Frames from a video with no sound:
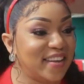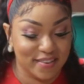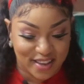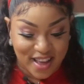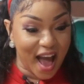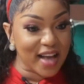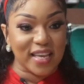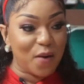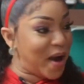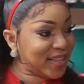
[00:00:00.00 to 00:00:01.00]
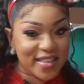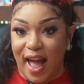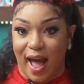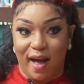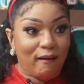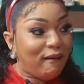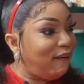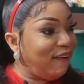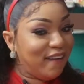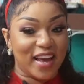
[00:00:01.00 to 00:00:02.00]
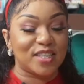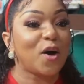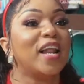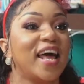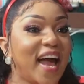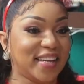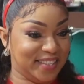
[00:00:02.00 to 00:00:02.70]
Yeah. I said, wait now. It's all of that.